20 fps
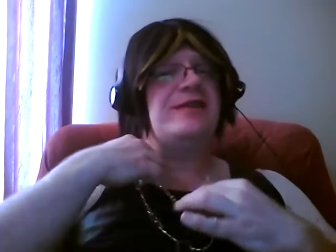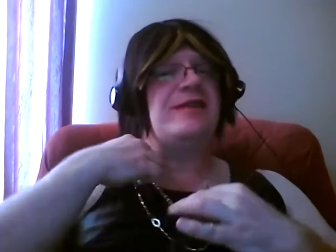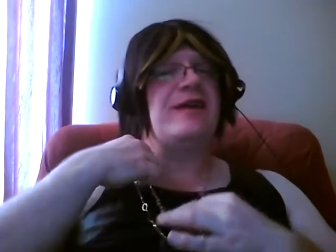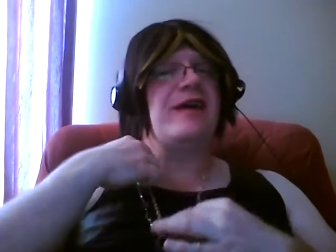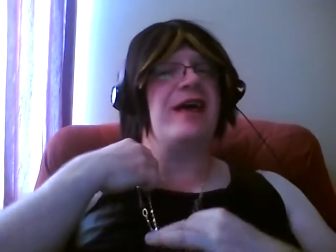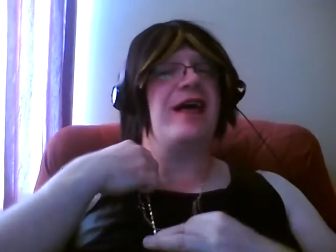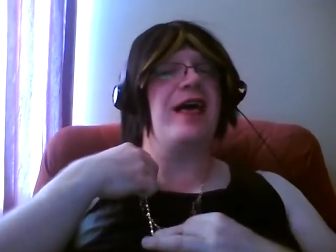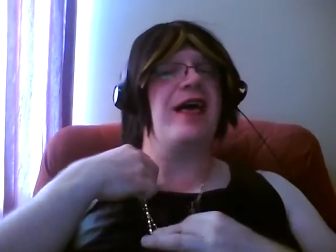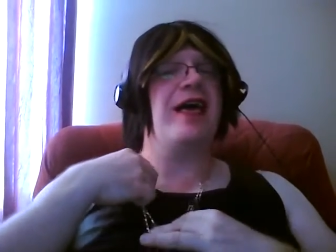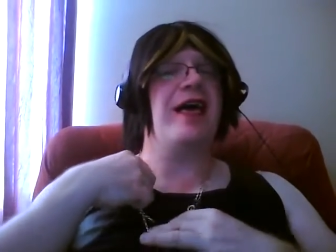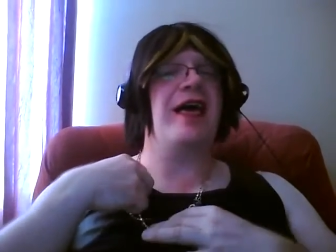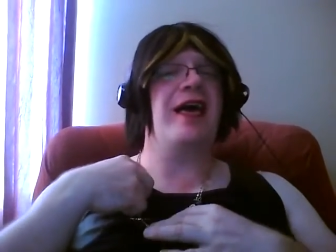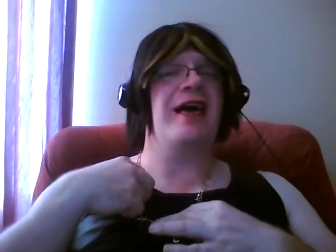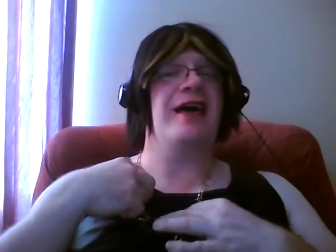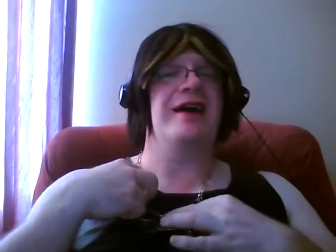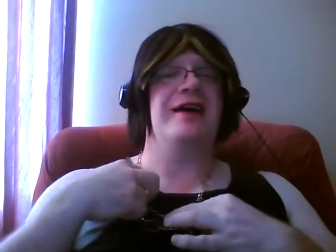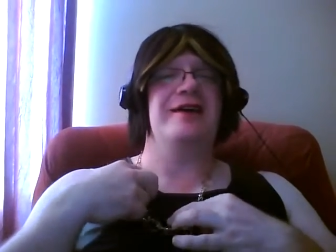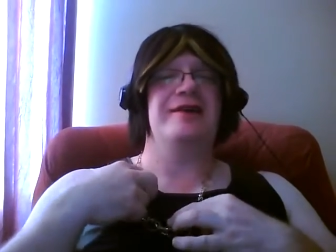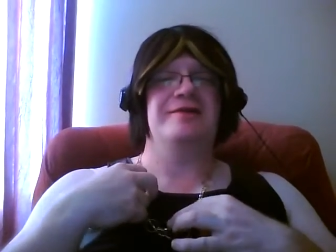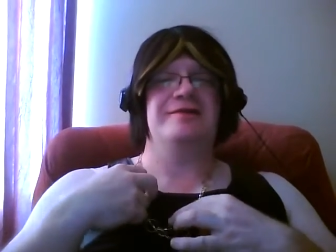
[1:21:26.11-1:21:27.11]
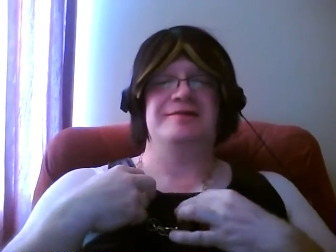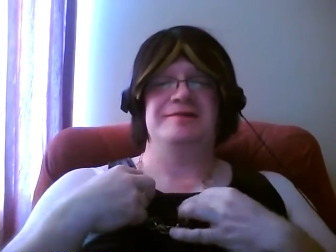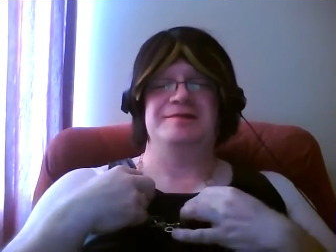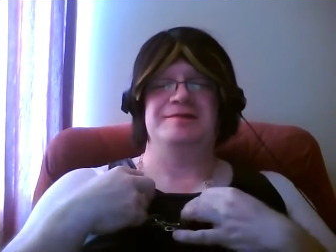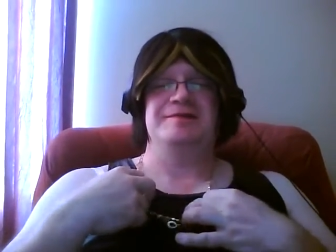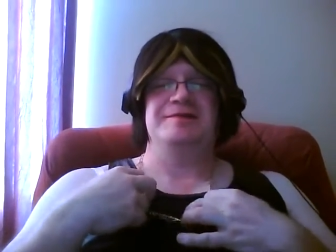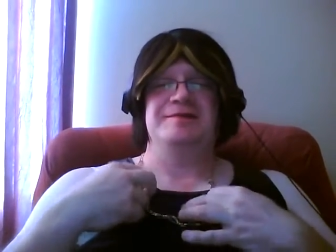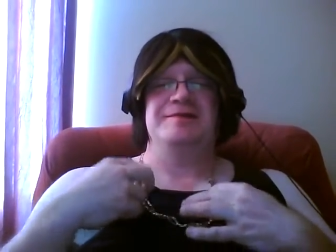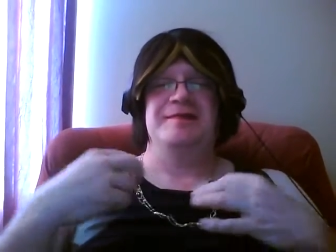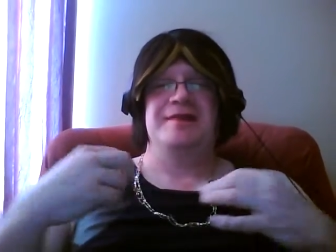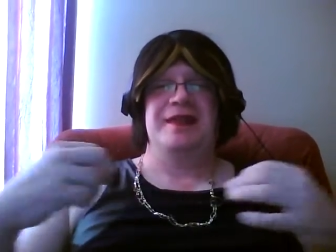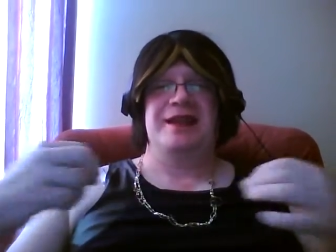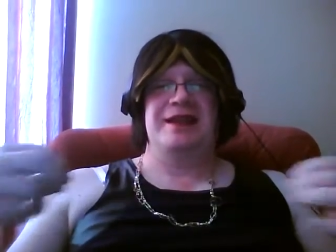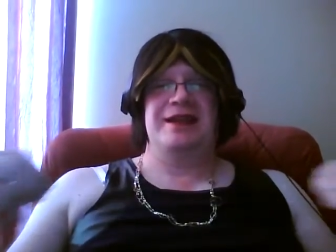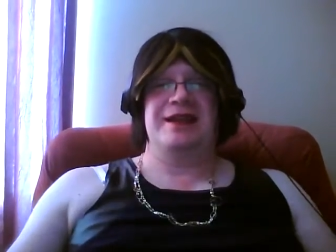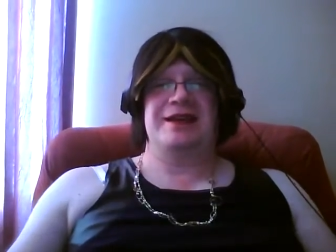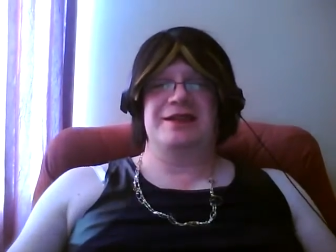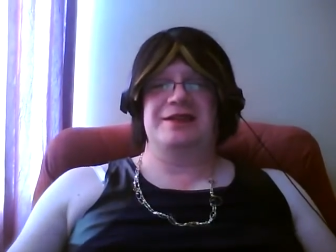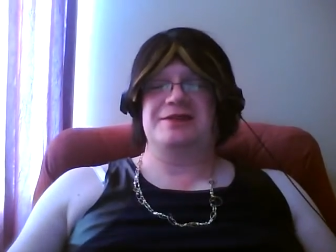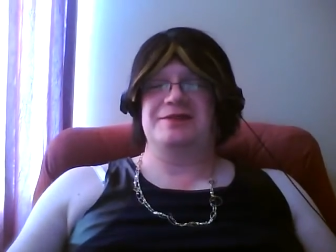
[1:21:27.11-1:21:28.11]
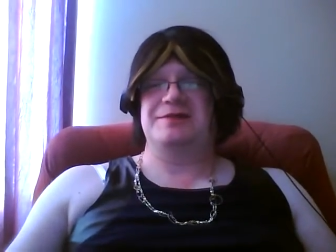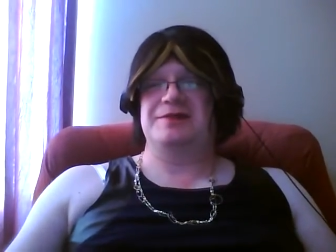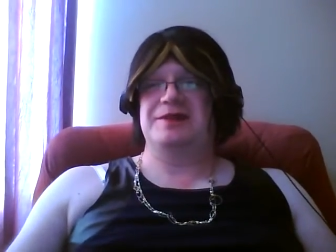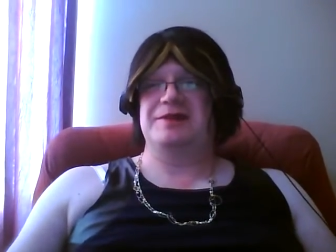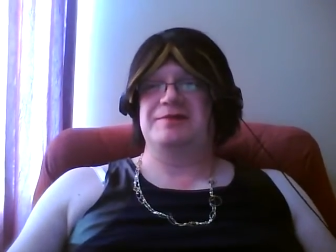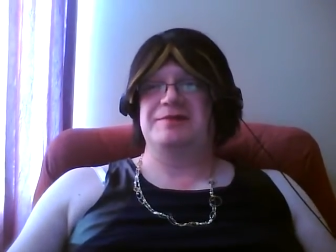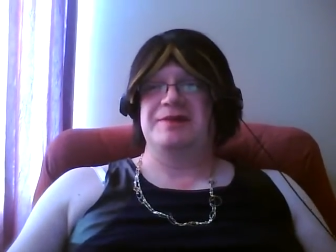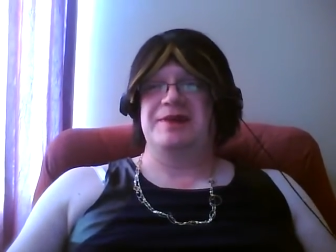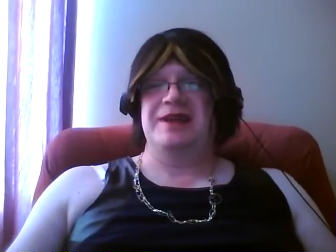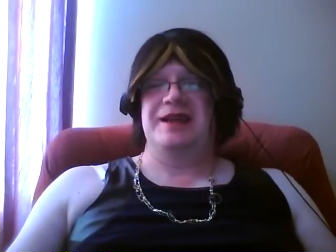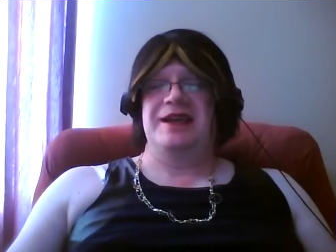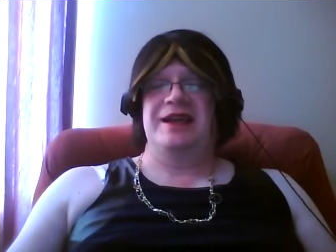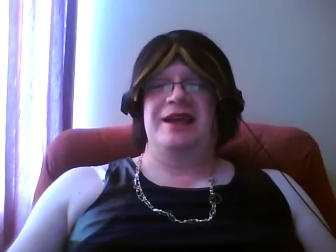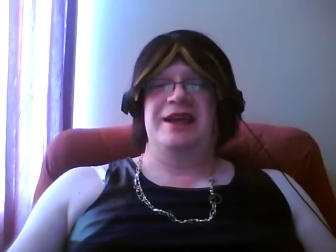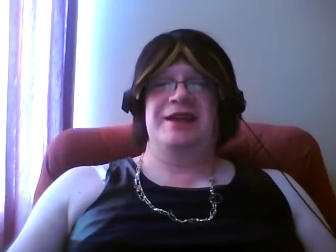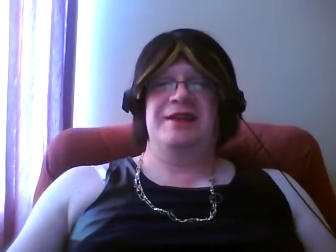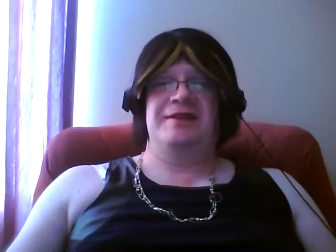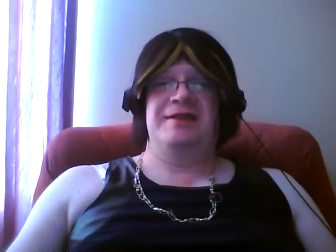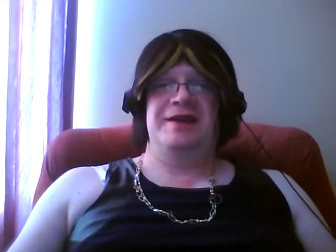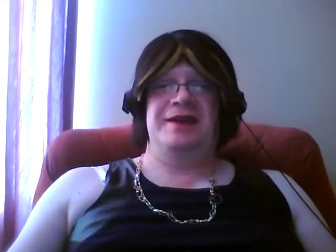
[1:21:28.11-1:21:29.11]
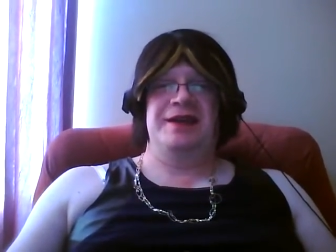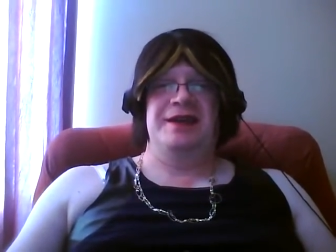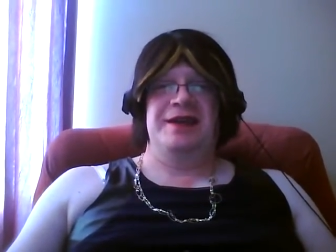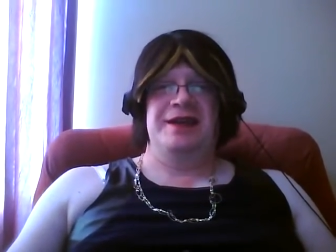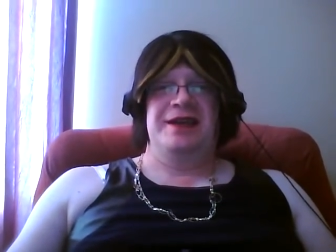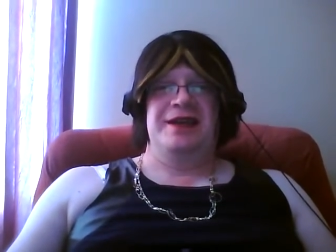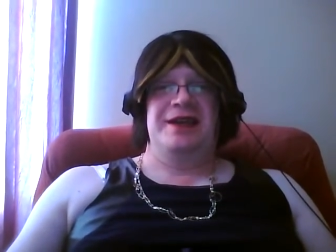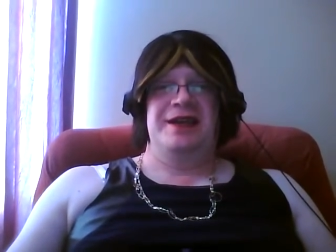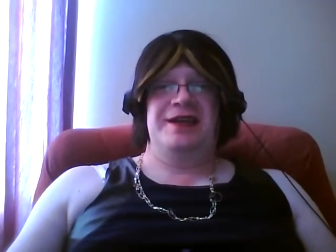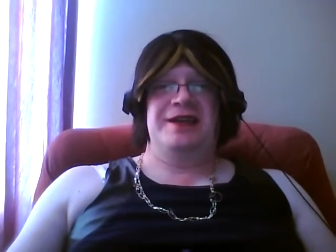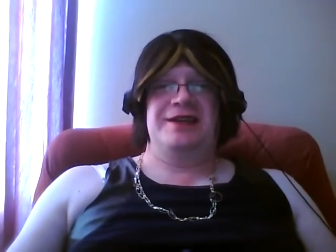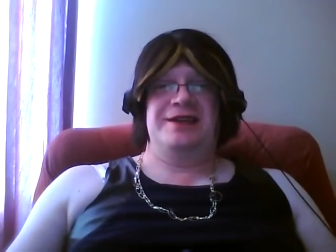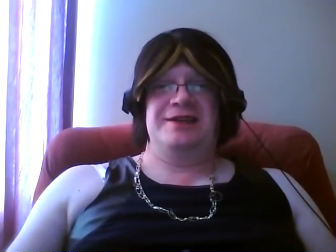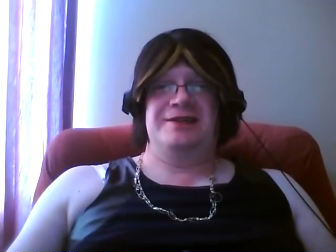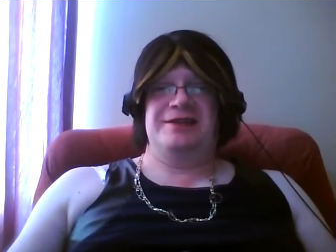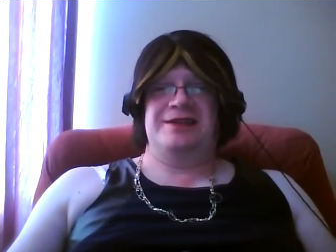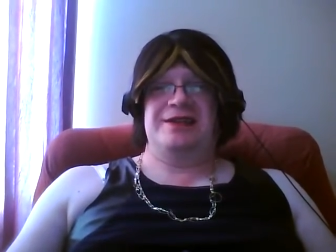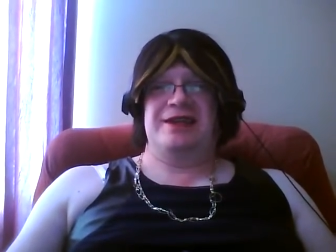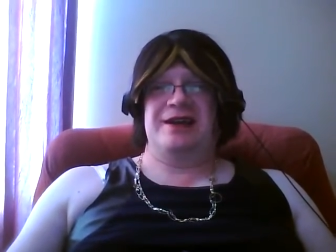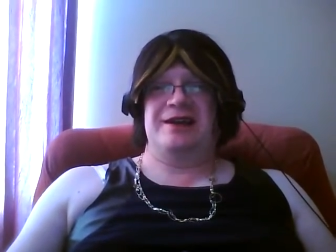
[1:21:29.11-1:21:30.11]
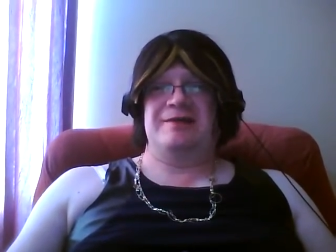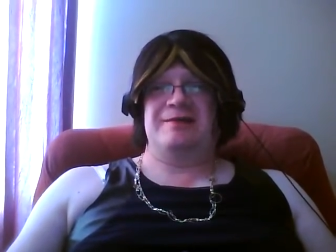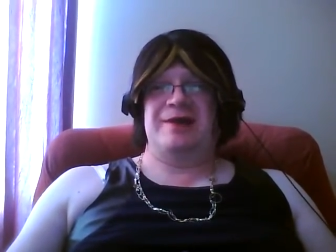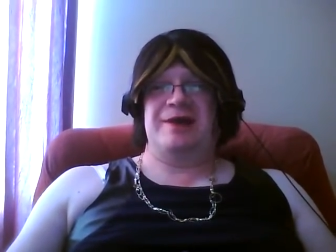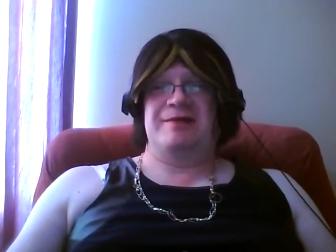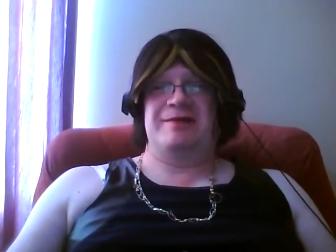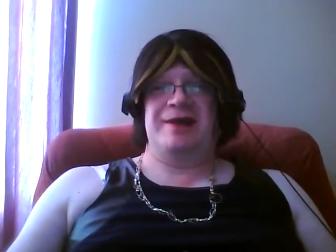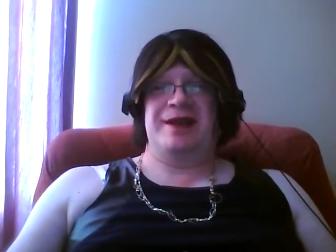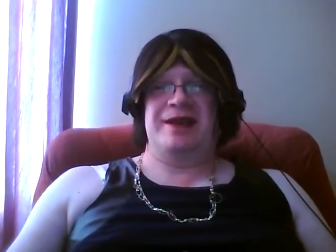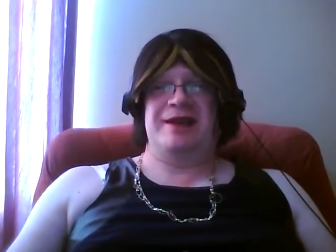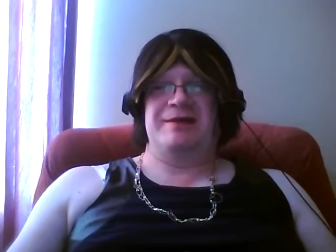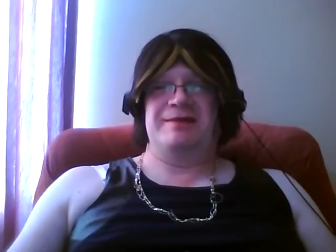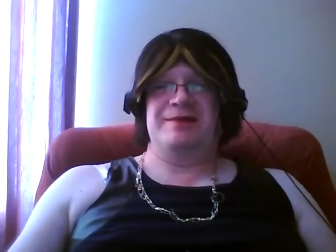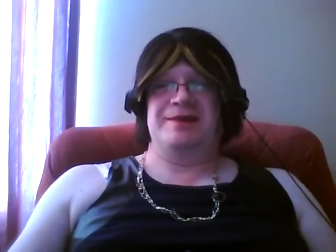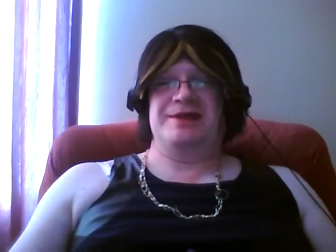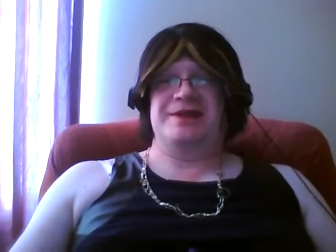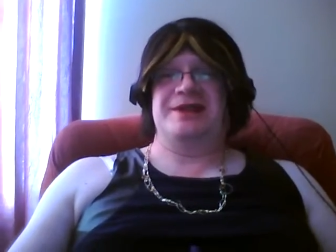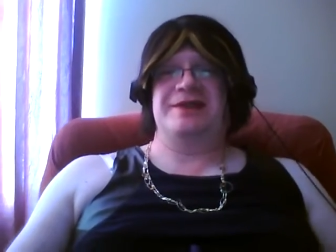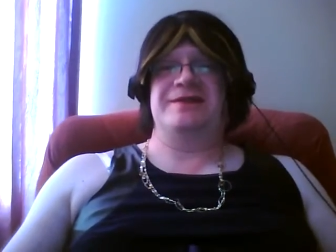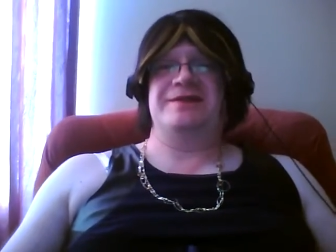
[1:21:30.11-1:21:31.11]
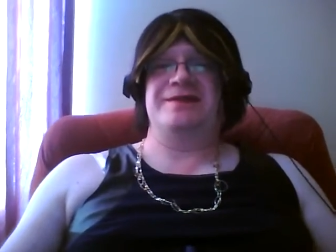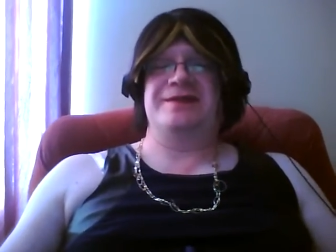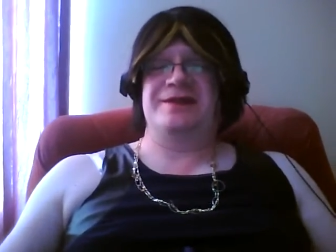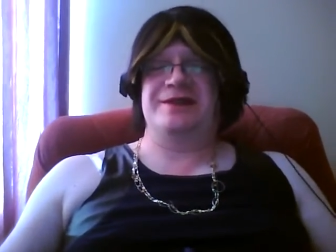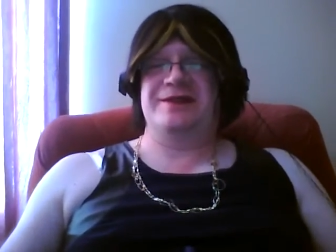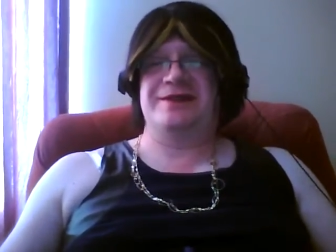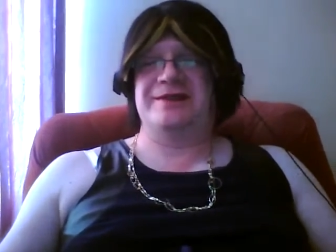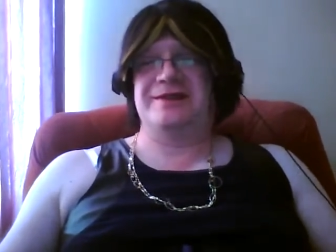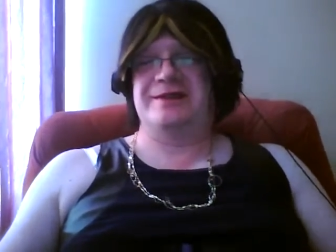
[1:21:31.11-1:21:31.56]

Ah, necklace wrote up. Anyway, and she was talking about makeup and stuff. And so,